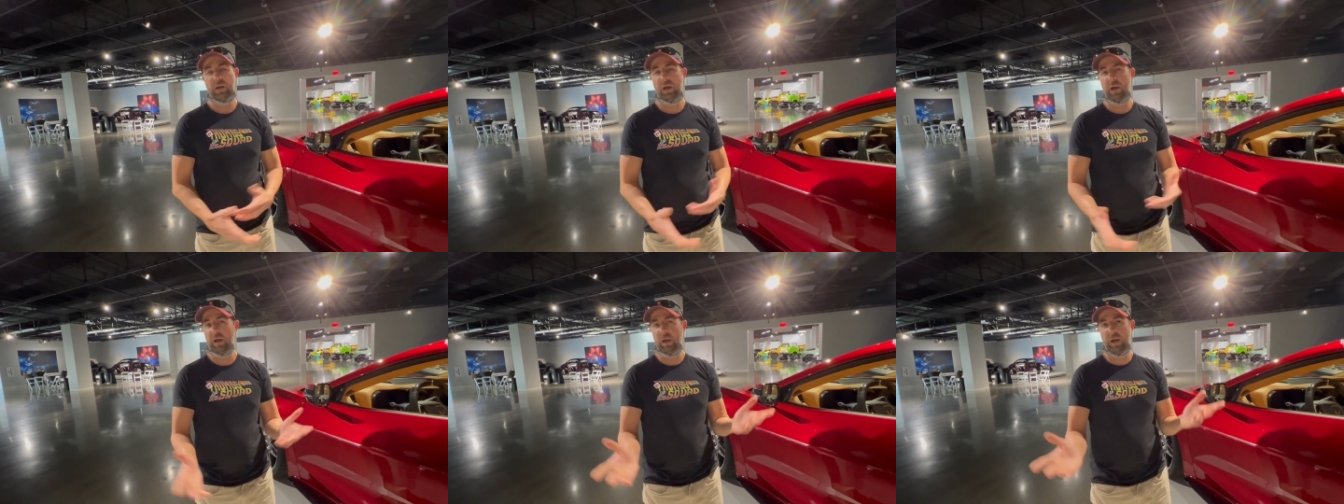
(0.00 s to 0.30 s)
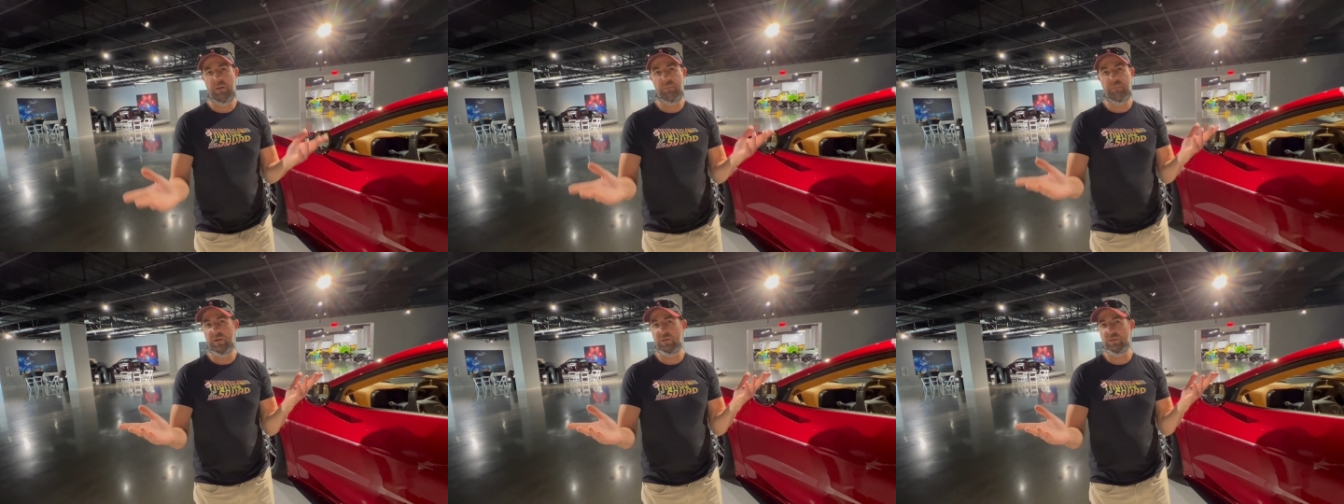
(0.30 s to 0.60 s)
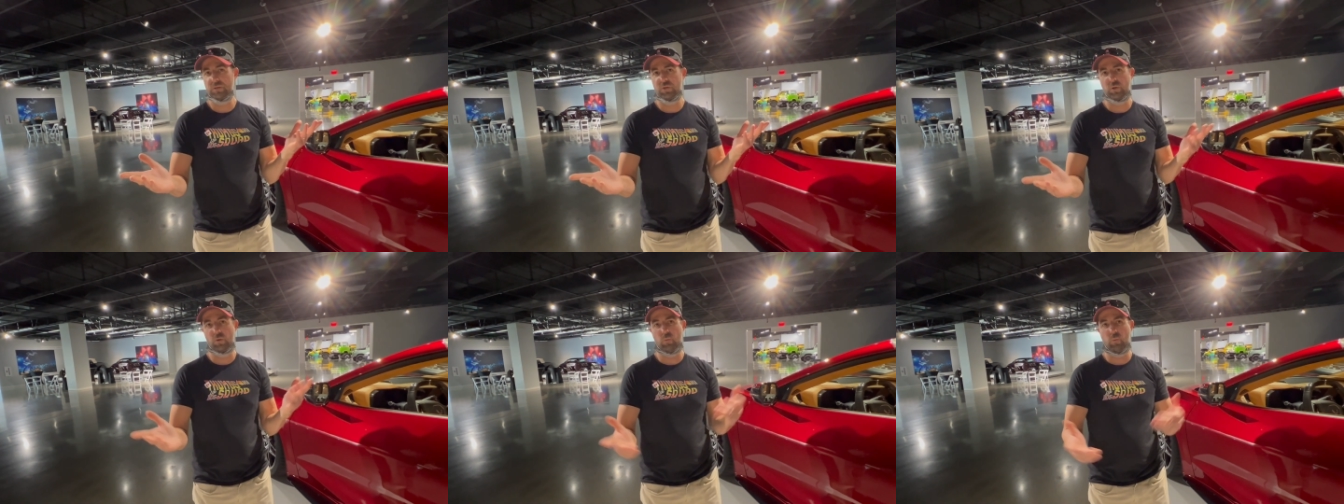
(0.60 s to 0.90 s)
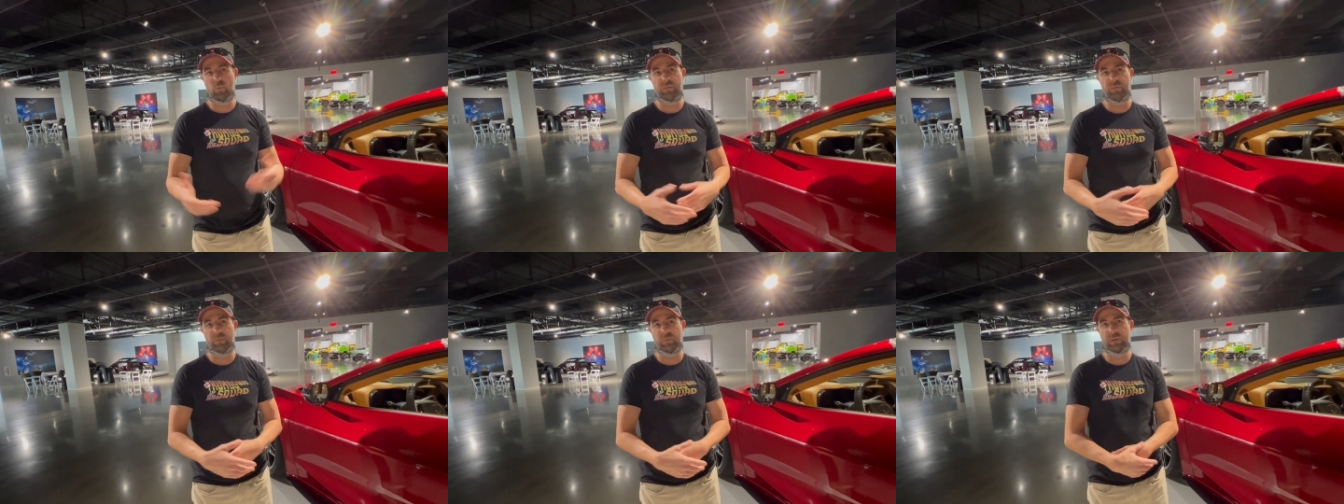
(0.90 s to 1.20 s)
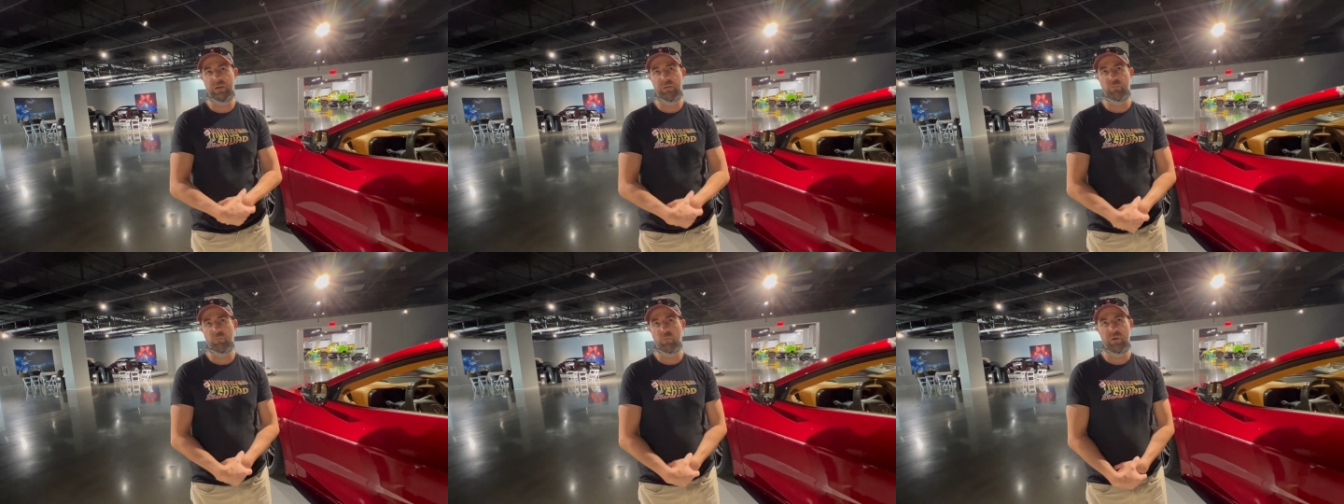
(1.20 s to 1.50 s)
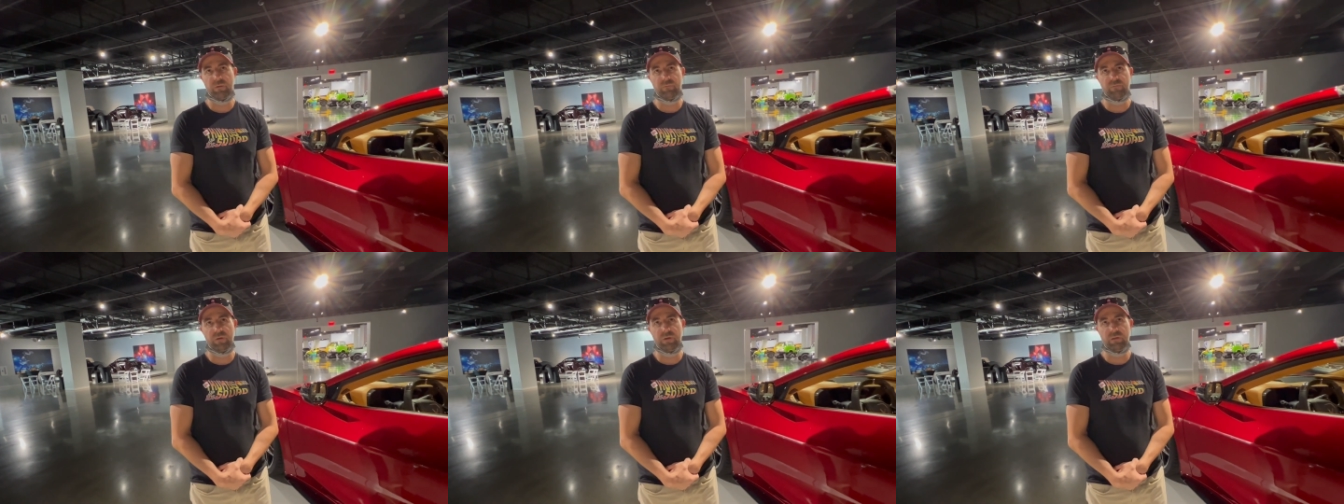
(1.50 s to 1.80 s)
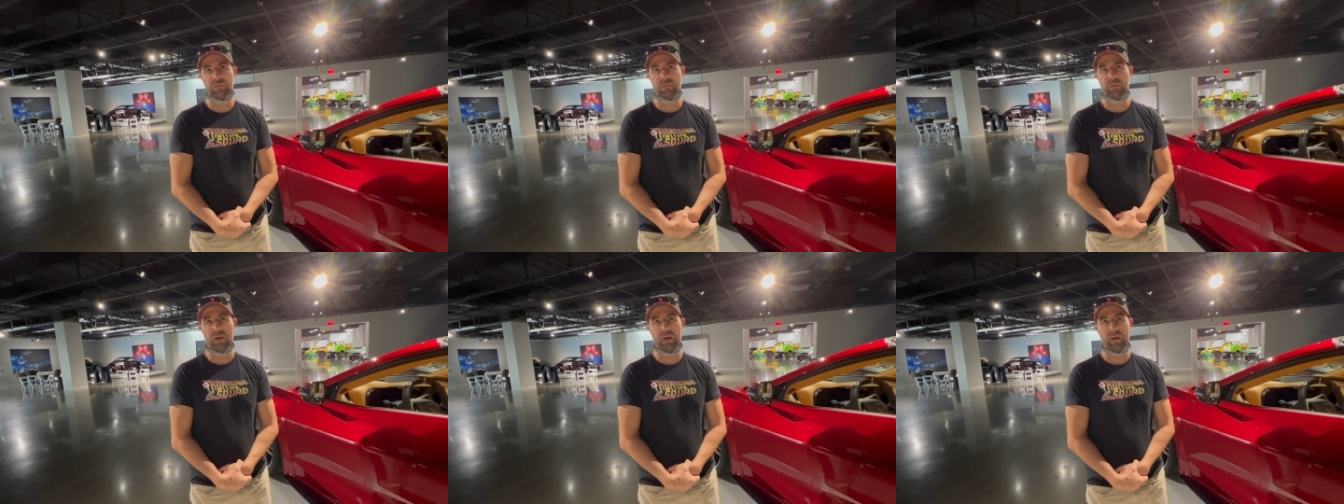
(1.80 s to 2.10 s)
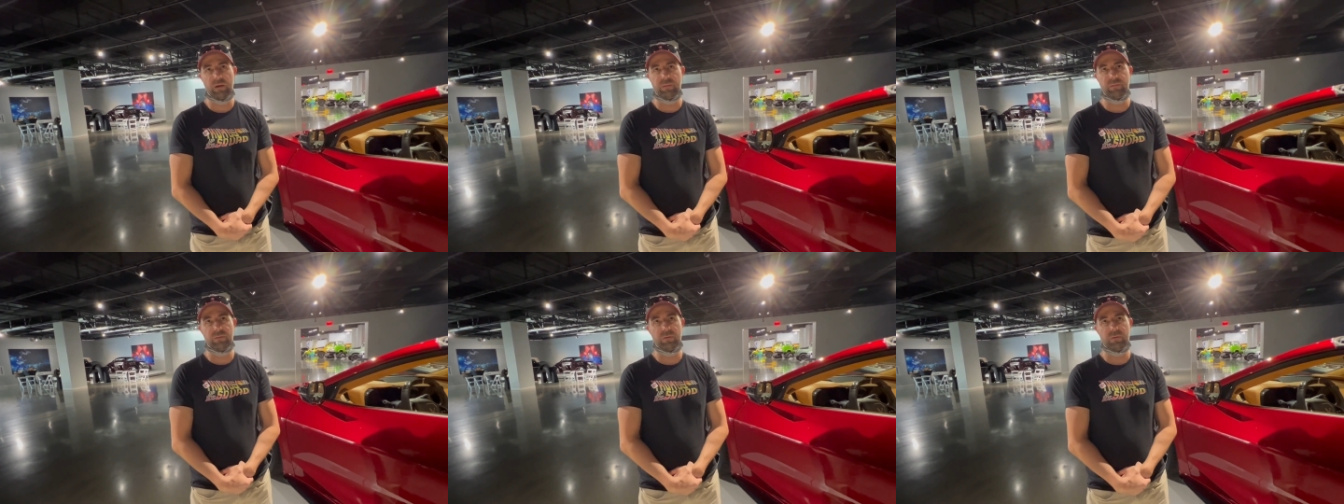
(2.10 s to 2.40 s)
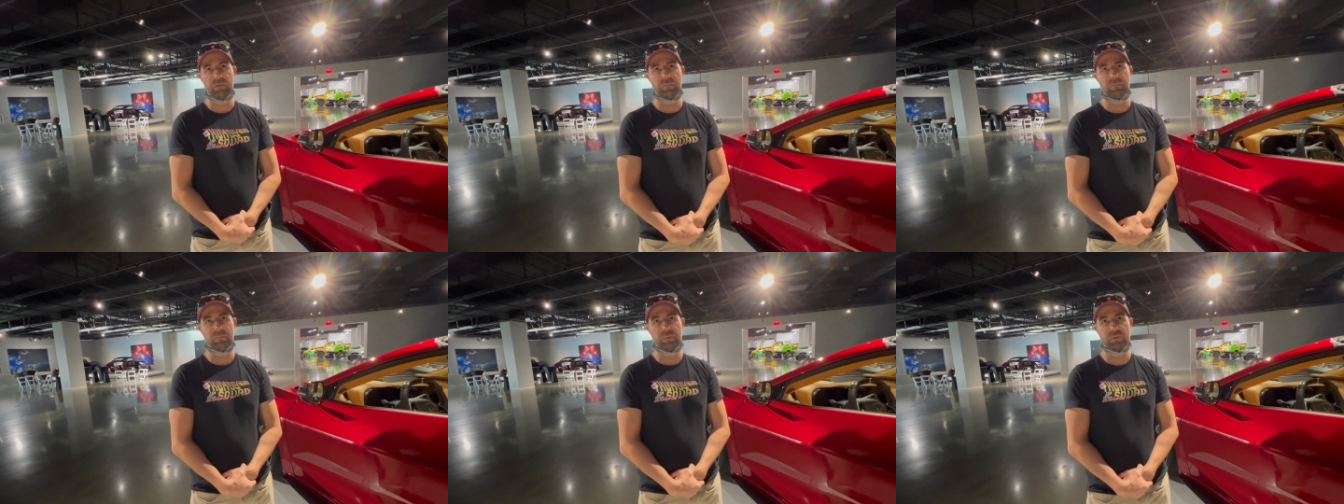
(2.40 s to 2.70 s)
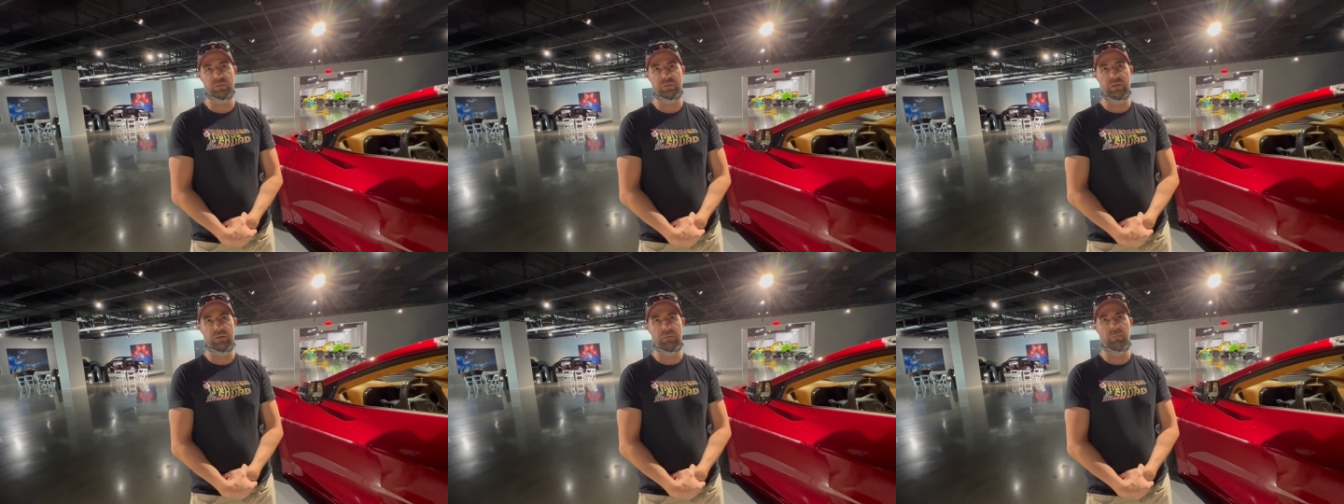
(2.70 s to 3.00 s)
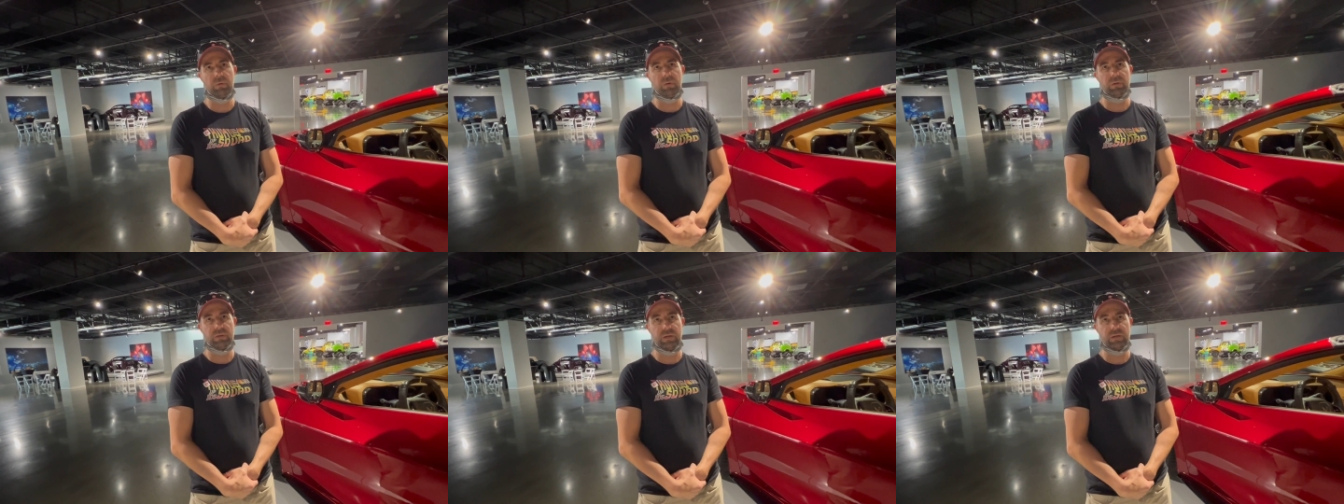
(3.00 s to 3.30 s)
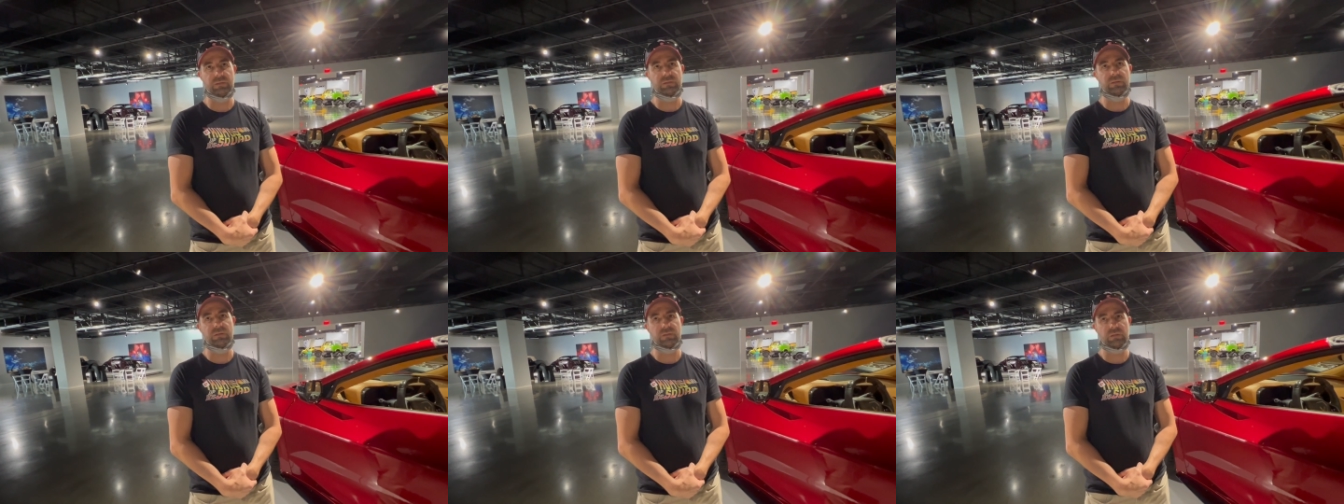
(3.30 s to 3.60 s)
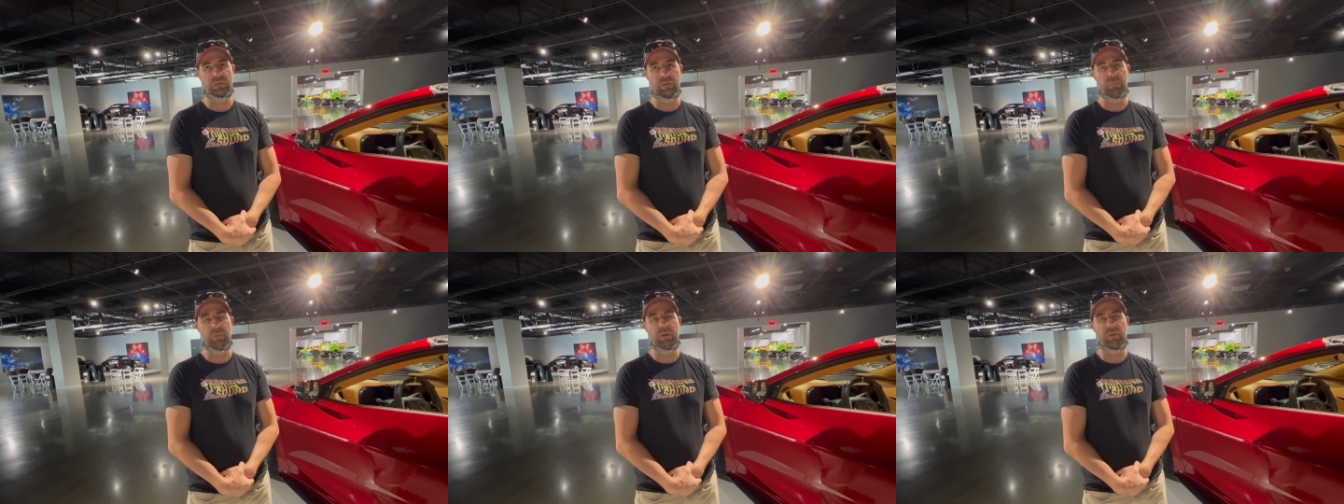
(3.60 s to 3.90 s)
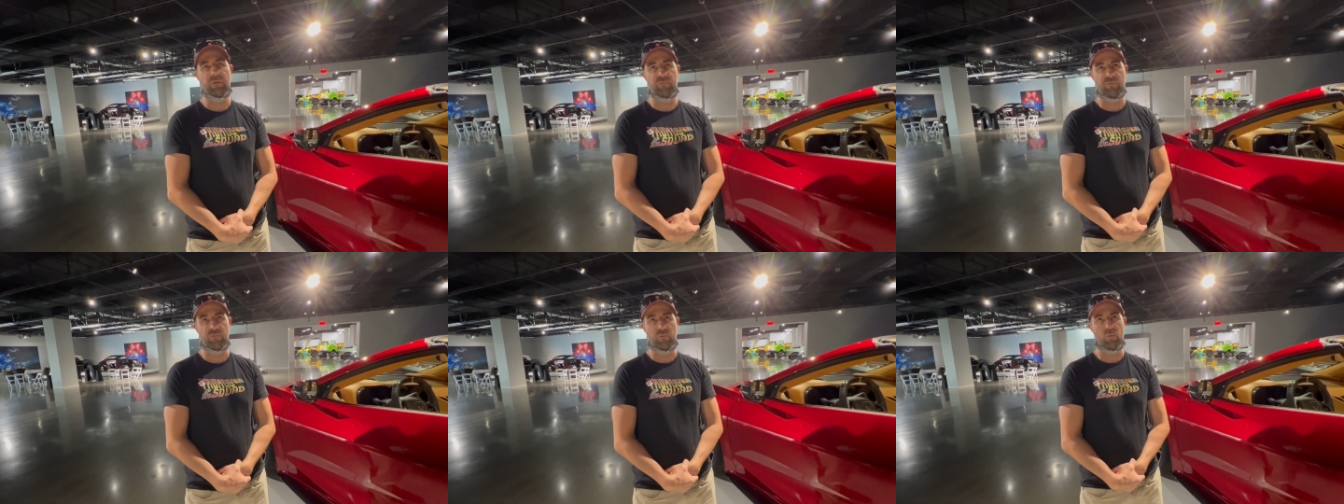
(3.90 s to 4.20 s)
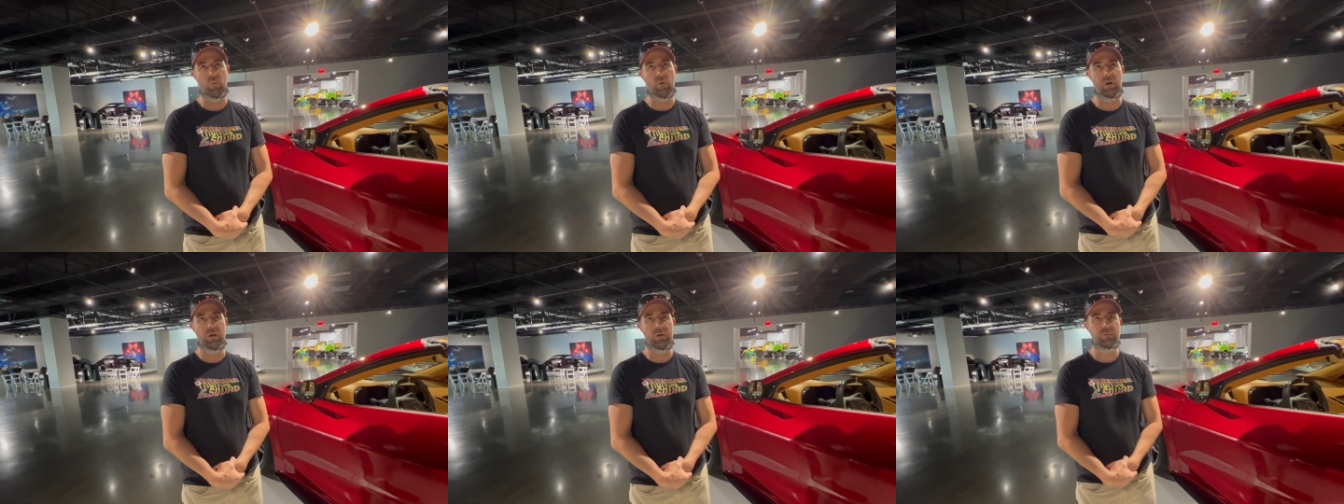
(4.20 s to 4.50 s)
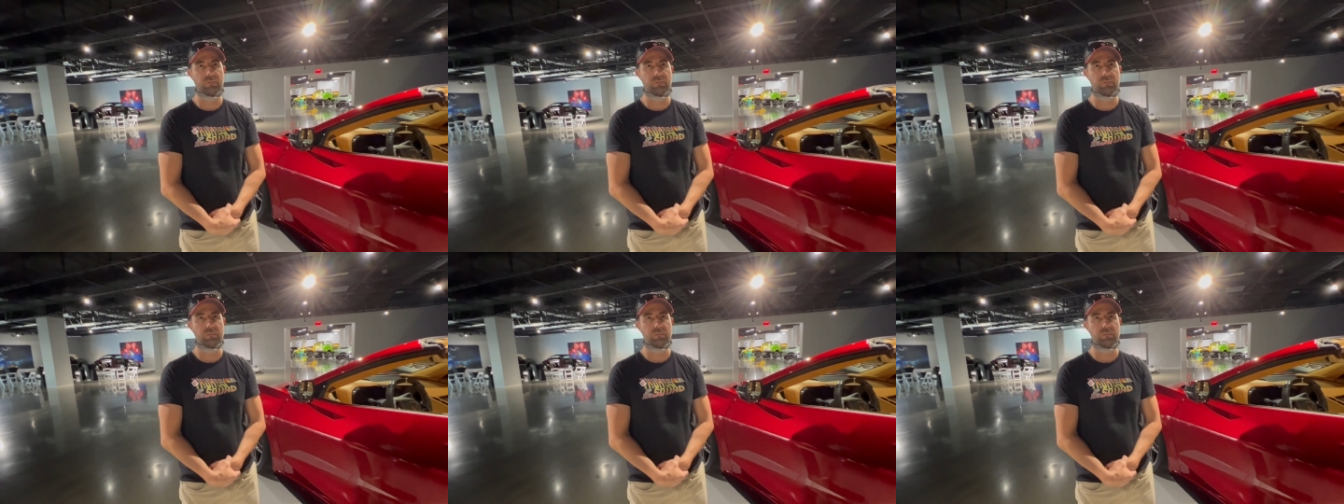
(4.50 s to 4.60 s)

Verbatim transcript: I, I'm not sure when they're getting rid of it out of the museum, but yes, it's going to be here for a while.